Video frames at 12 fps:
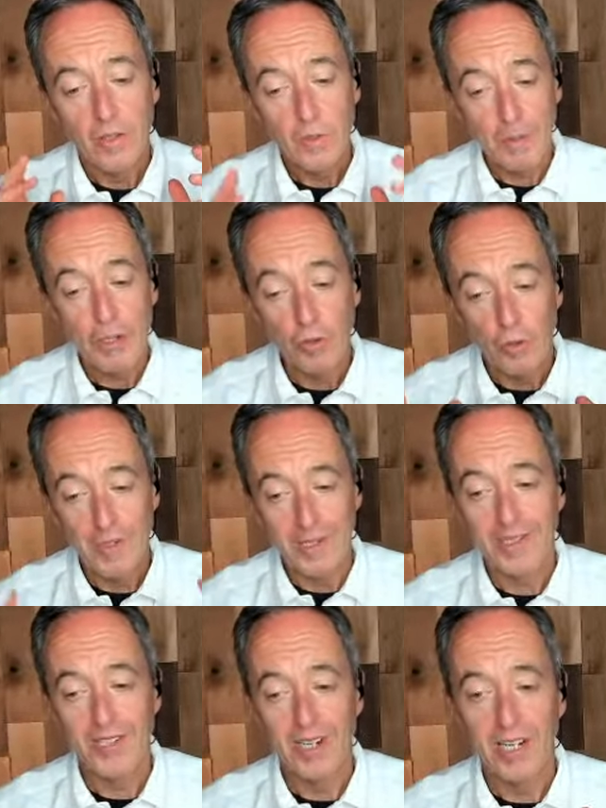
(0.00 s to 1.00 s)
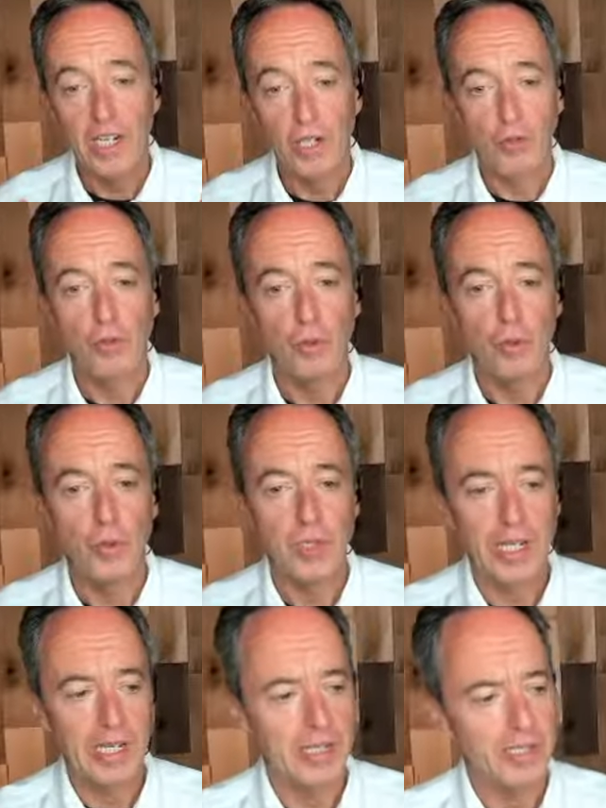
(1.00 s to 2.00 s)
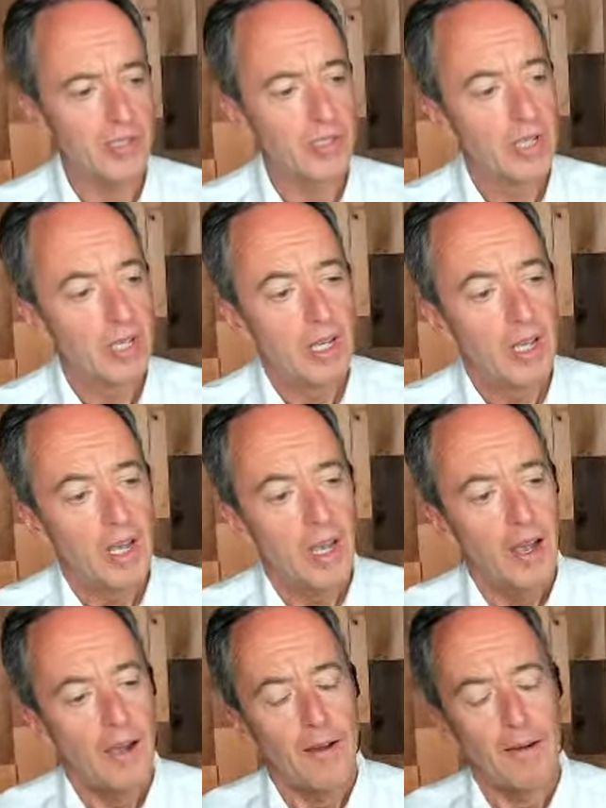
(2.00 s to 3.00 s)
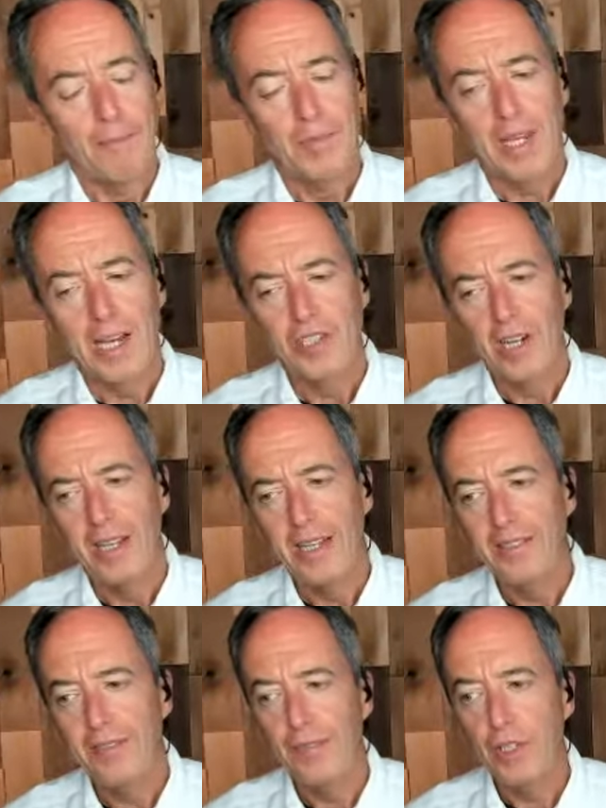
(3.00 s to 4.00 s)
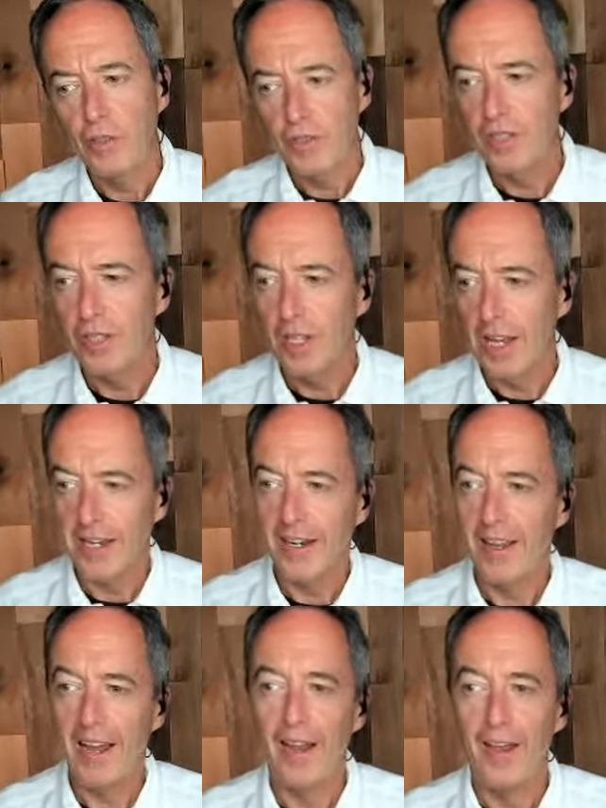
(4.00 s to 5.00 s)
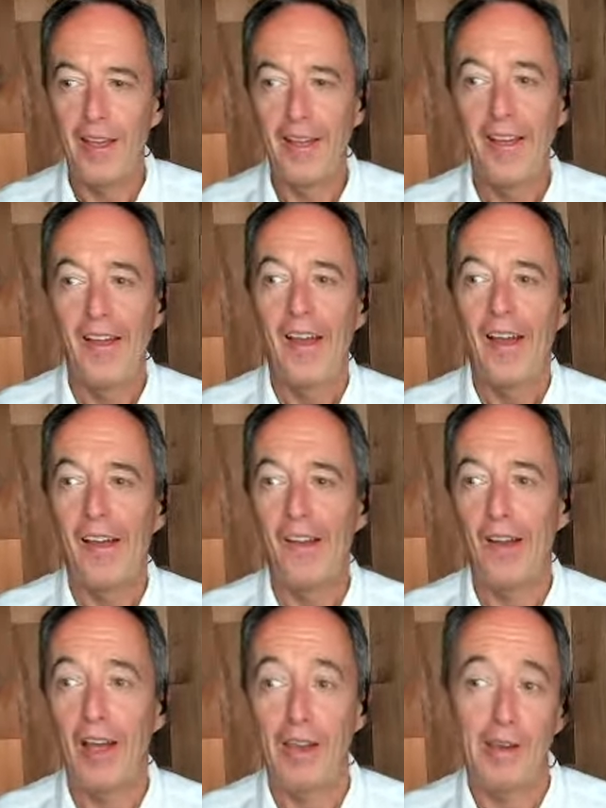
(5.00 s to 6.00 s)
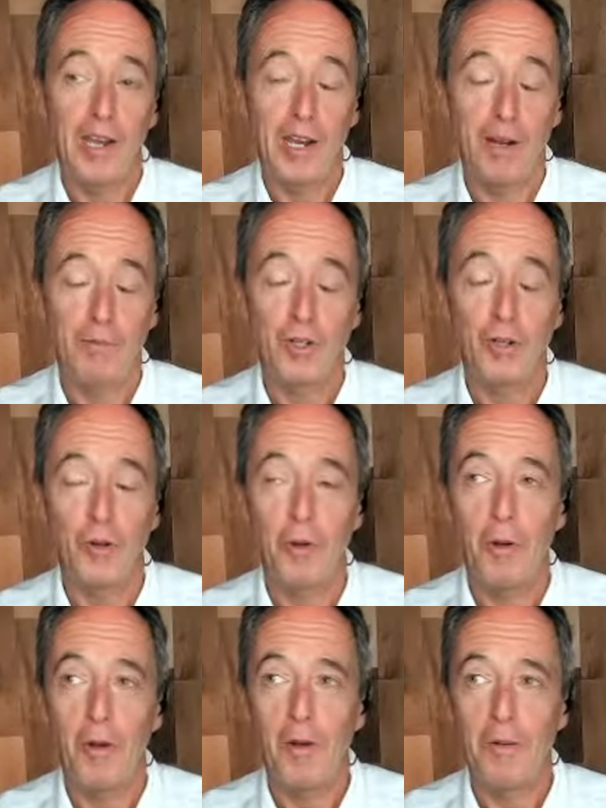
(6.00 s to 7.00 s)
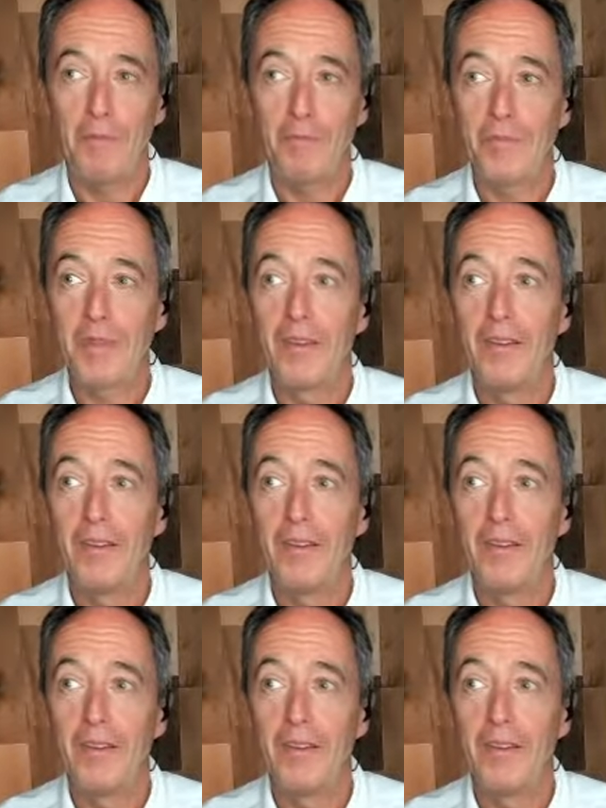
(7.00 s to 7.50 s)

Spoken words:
special exciting news is, it feels like I'm gonna